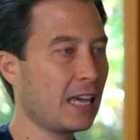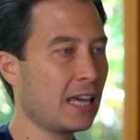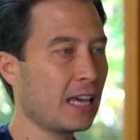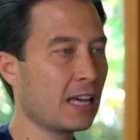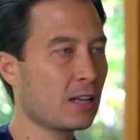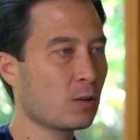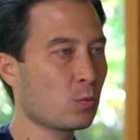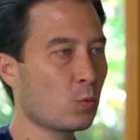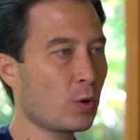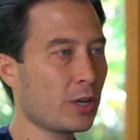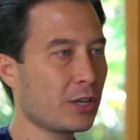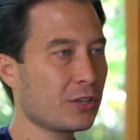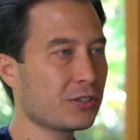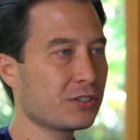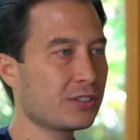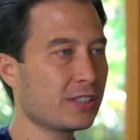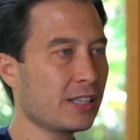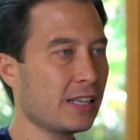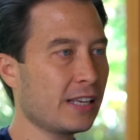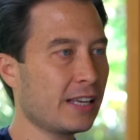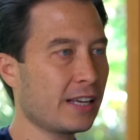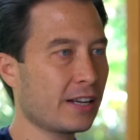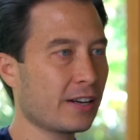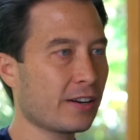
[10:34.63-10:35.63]
And what you
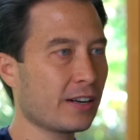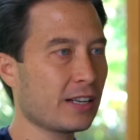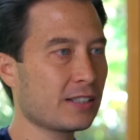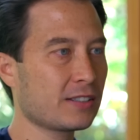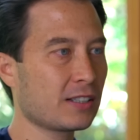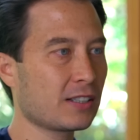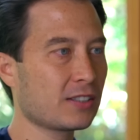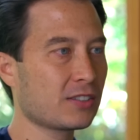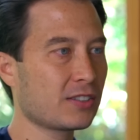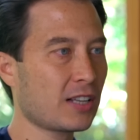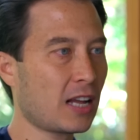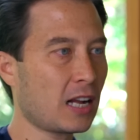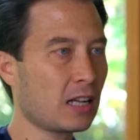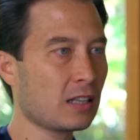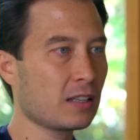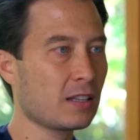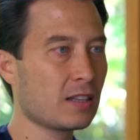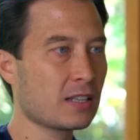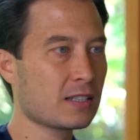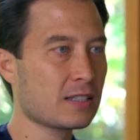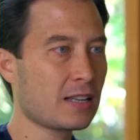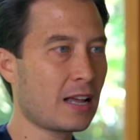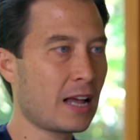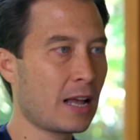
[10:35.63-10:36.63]
see here is exactly
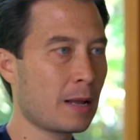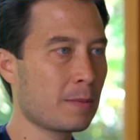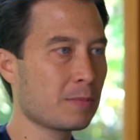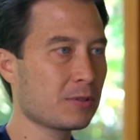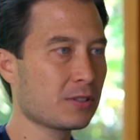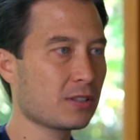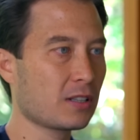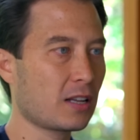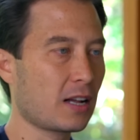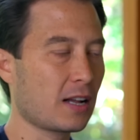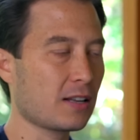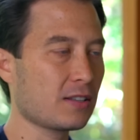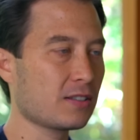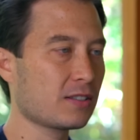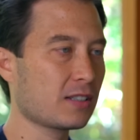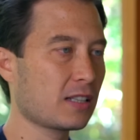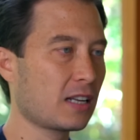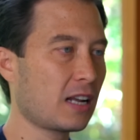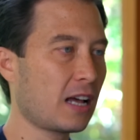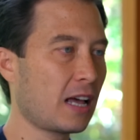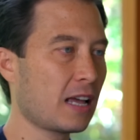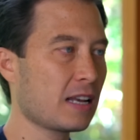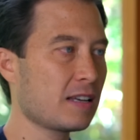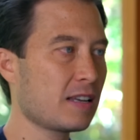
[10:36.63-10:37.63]
the time slots
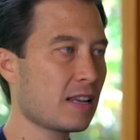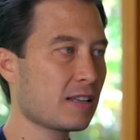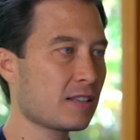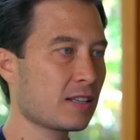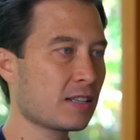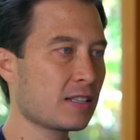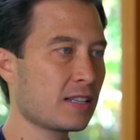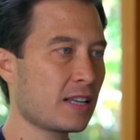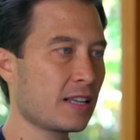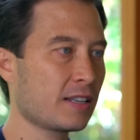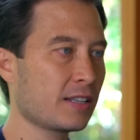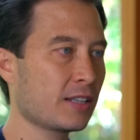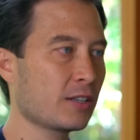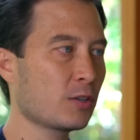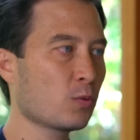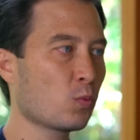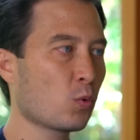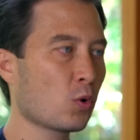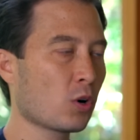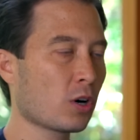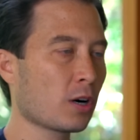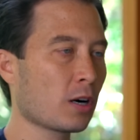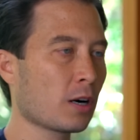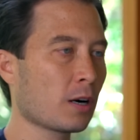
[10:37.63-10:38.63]
that I designated
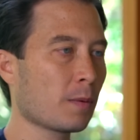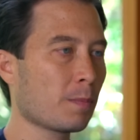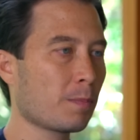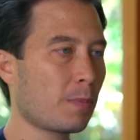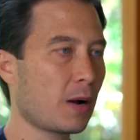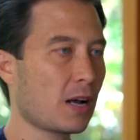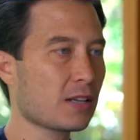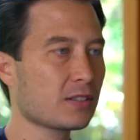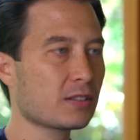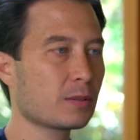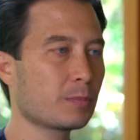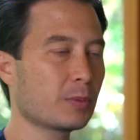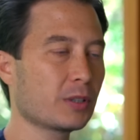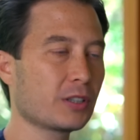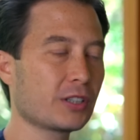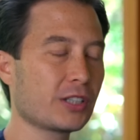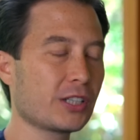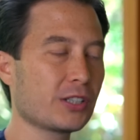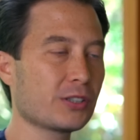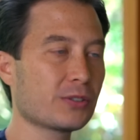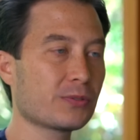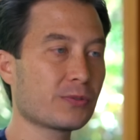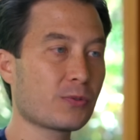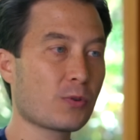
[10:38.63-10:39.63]
were
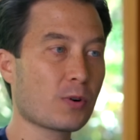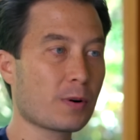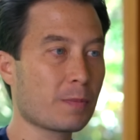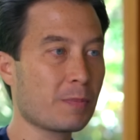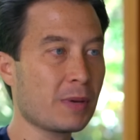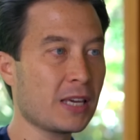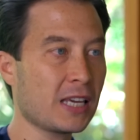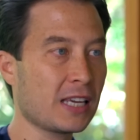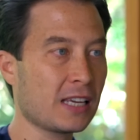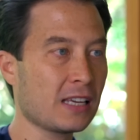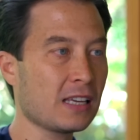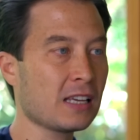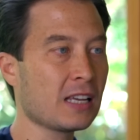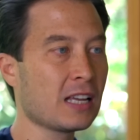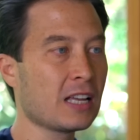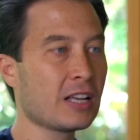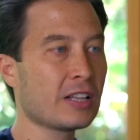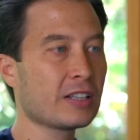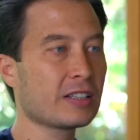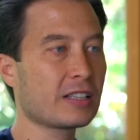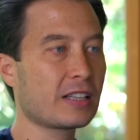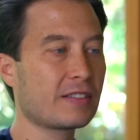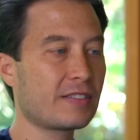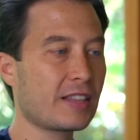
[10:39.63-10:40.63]
possibilities for me
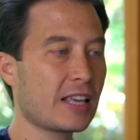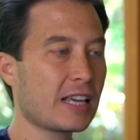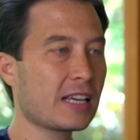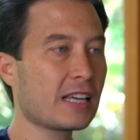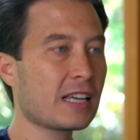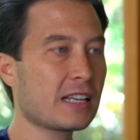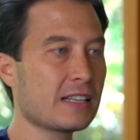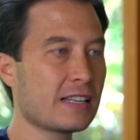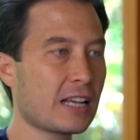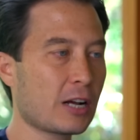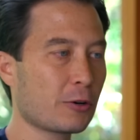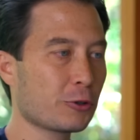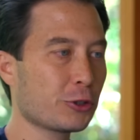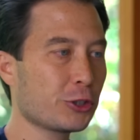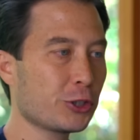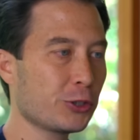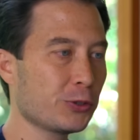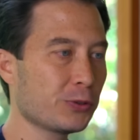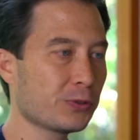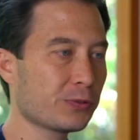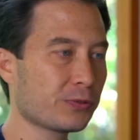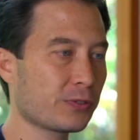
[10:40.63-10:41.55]
that they can now choose